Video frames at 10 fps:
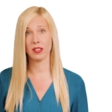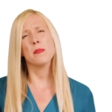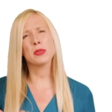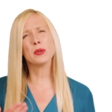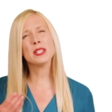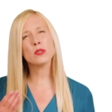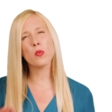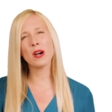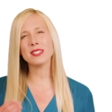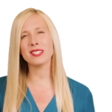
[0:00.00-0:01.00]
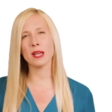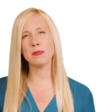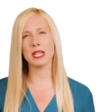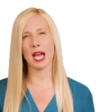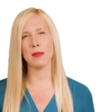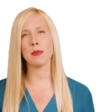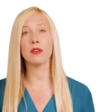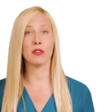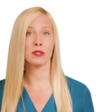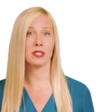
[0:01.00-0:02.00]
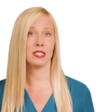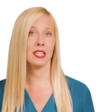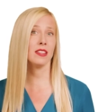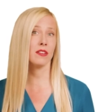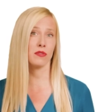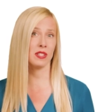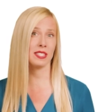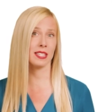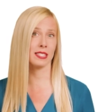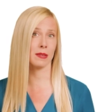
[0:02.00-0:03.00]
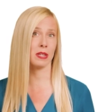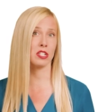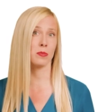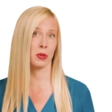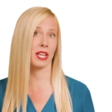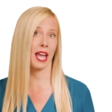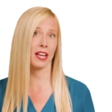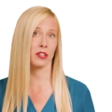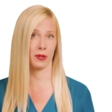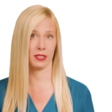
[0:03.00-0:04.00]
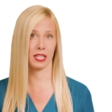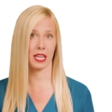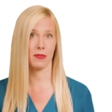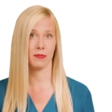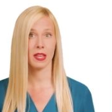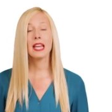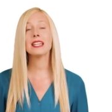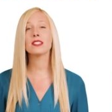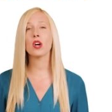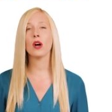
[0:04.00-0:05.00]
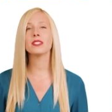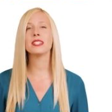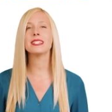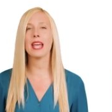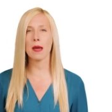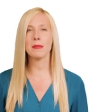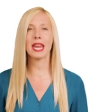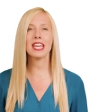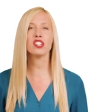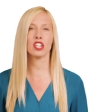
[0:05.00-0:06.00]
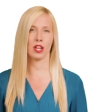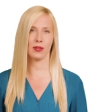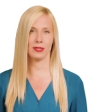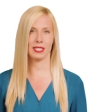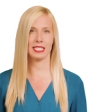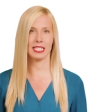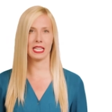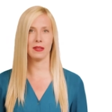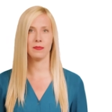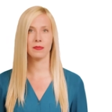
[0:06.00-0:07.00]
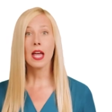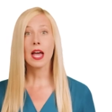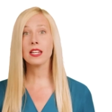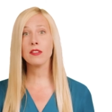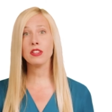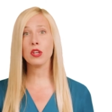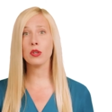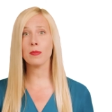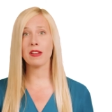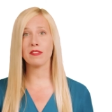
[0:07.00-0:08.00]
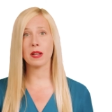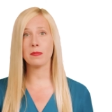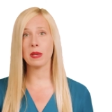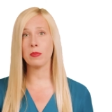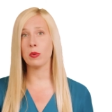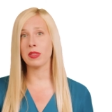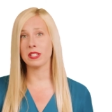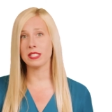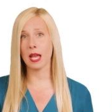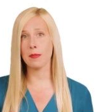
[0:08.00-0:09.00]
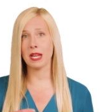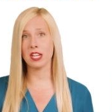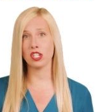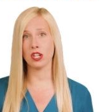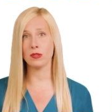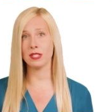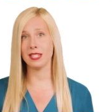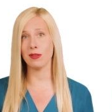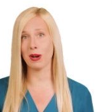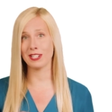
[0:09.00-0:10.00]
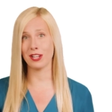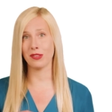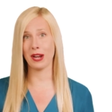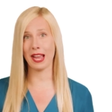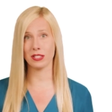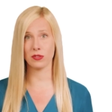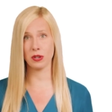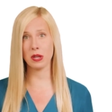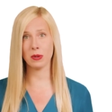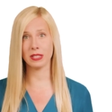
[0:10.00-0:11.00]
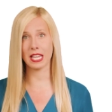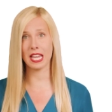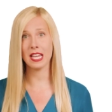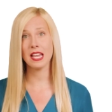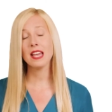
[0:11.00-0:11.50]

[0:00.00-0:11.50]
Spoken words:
But there is one subtype of OCD that fits this image pretty accurately. It's called Contamination OCD. And even though you might find people with Contamination OCD washing their hands frequently,